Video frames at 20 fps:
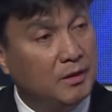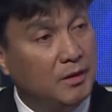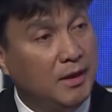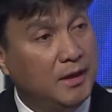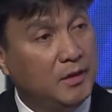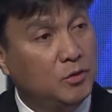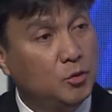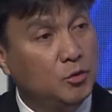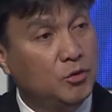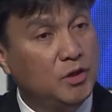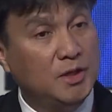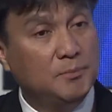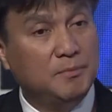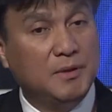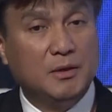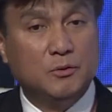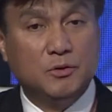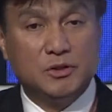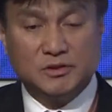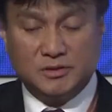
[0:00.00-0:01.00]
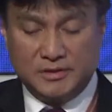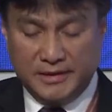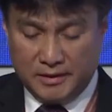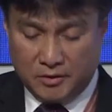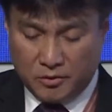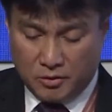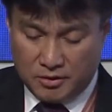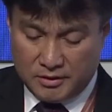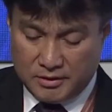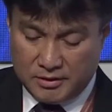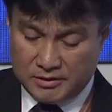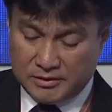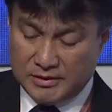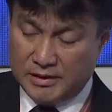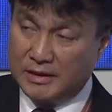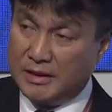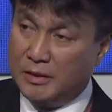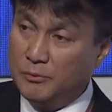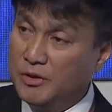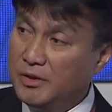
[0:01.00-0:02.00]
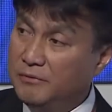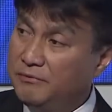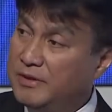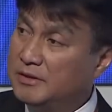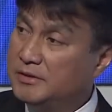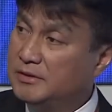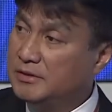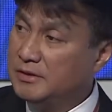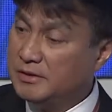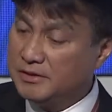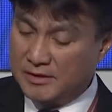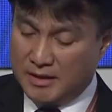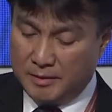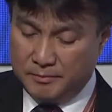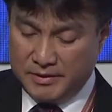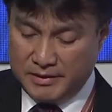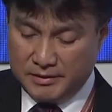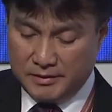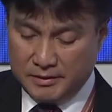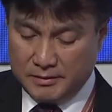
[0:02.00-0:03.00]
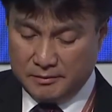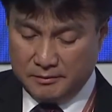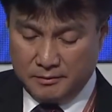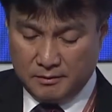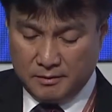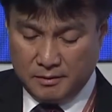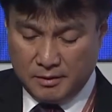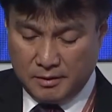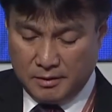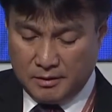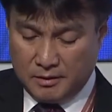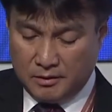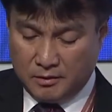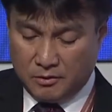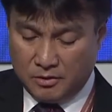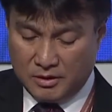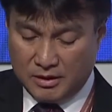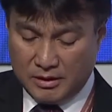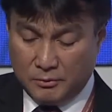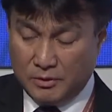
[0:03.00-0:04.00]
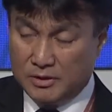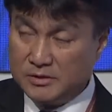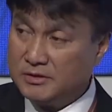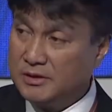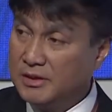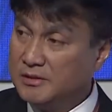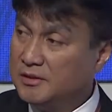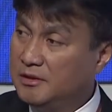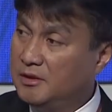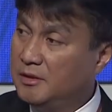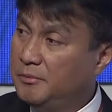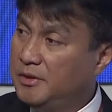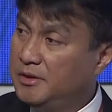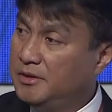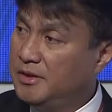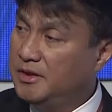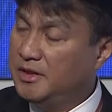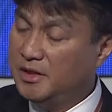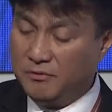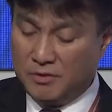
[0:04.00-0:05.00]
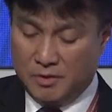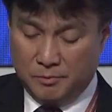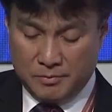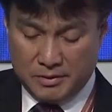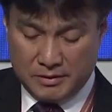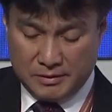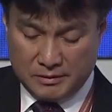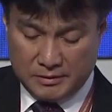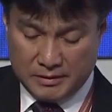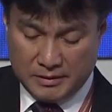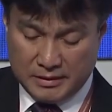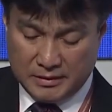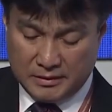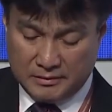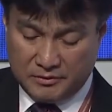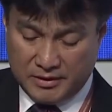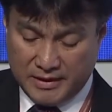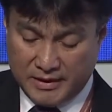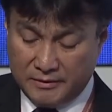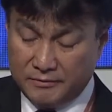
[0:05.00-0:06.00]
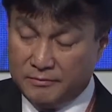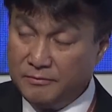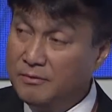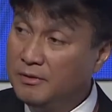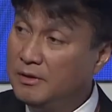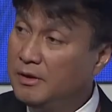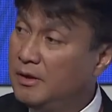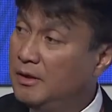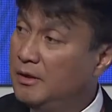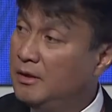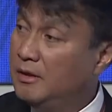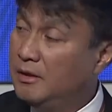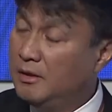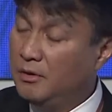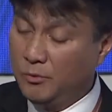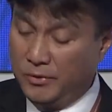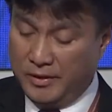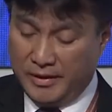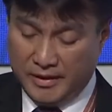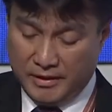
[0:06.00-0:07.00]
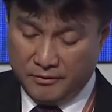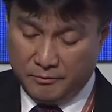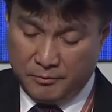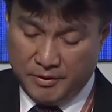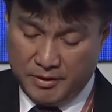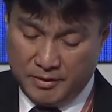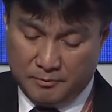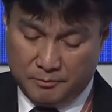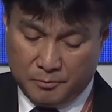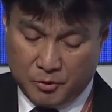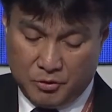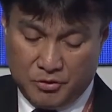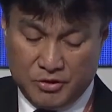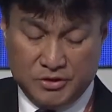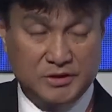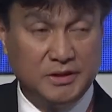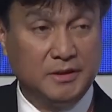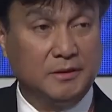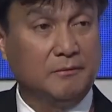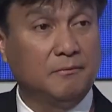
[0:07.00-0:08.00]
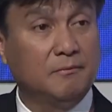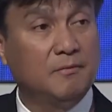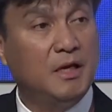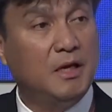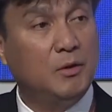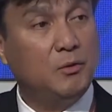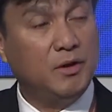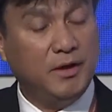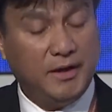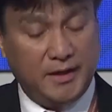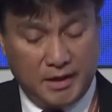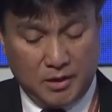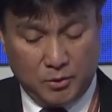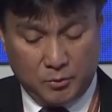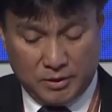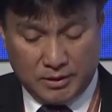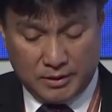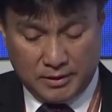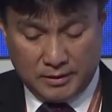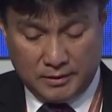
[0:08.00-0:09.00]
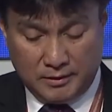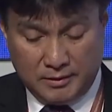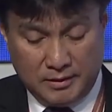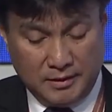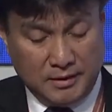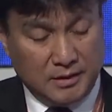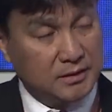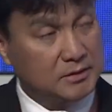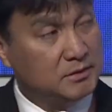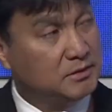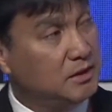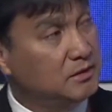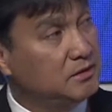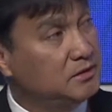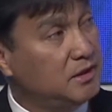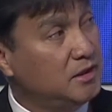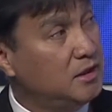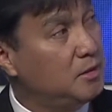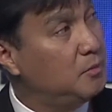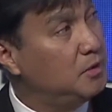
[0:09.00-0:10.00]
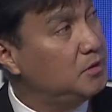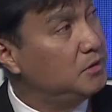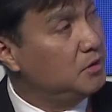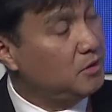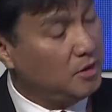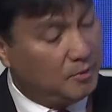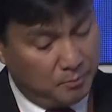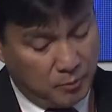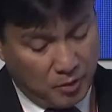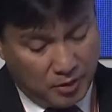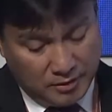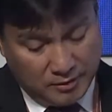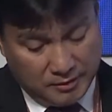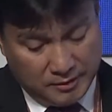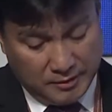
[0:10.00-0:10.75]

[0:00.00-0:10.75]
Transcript: And to keep our stakeholders and our investors updated on our sustainability development drive, we have been producing our annual sustainability report